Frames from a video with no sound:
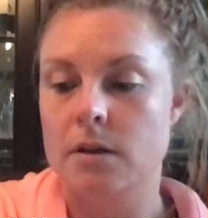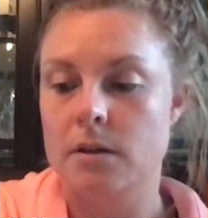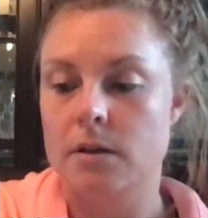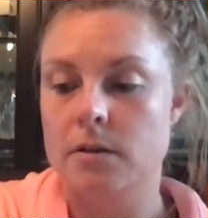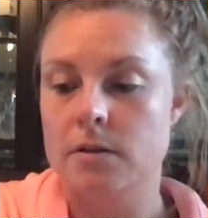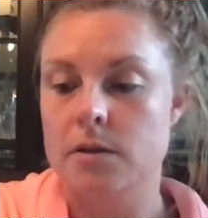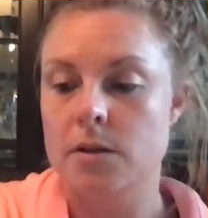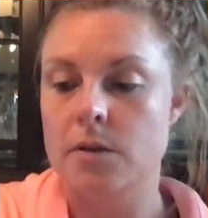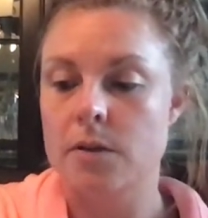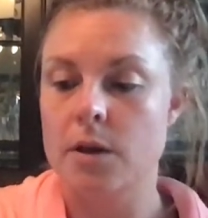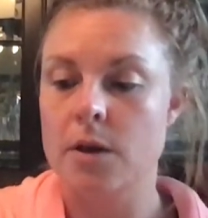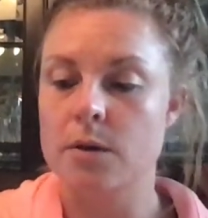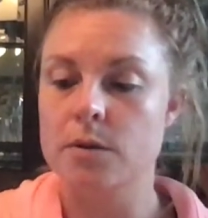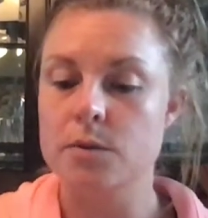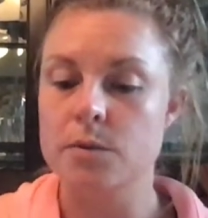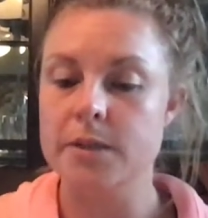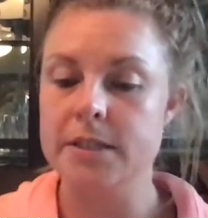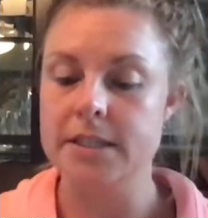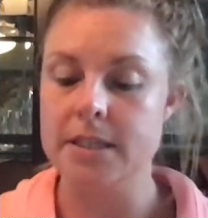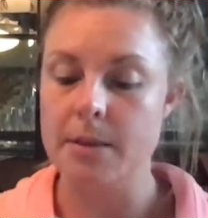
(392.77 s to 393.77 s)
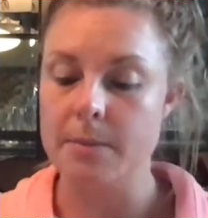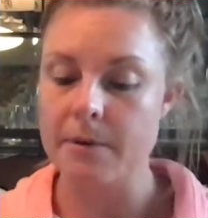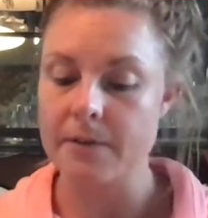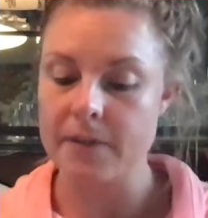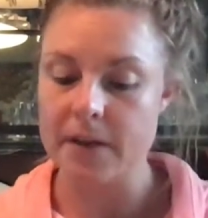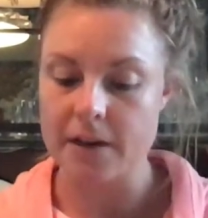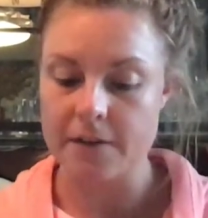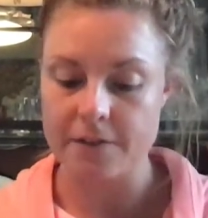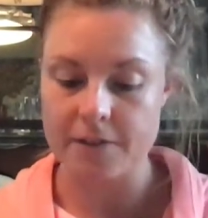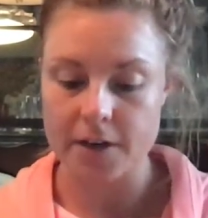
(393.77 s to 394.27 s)
So those were some of
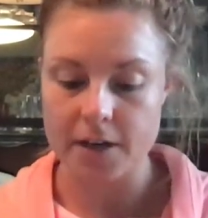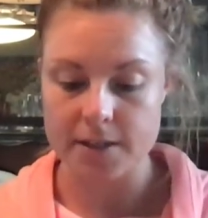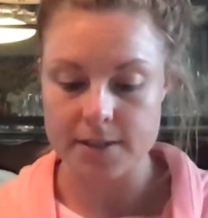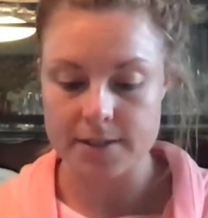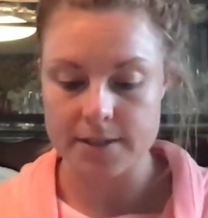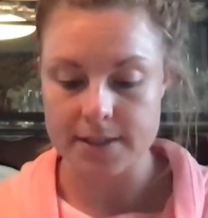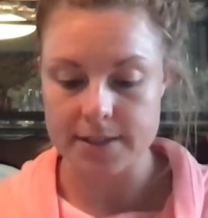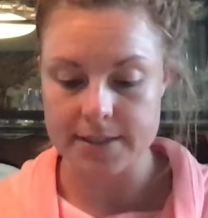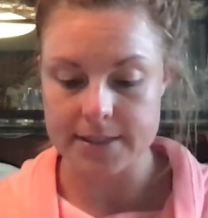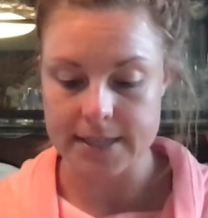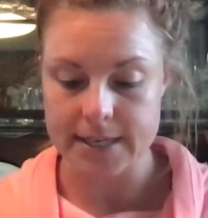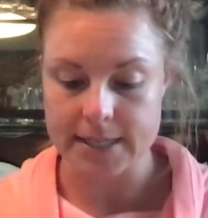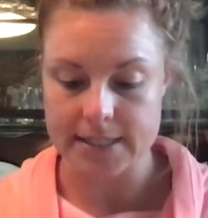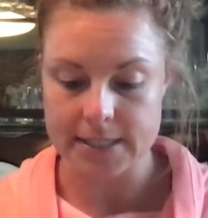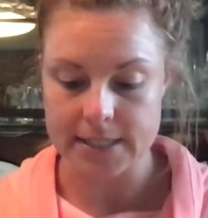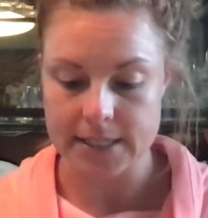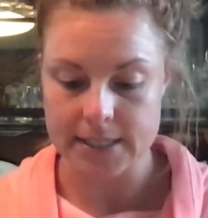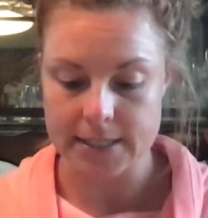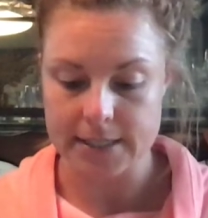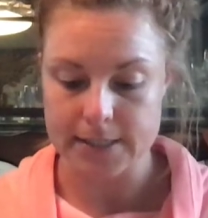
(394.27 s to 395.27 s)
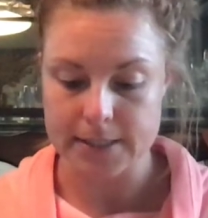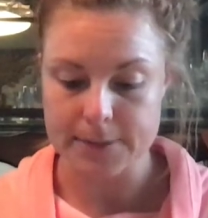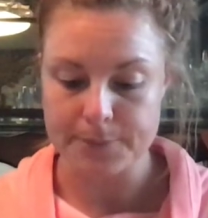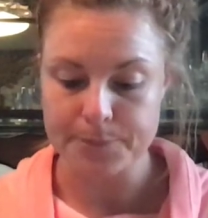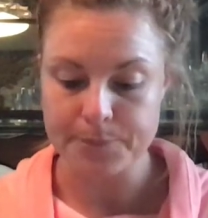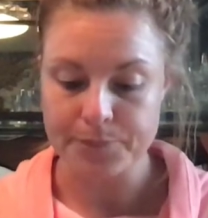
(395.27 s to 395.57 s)
their first successes.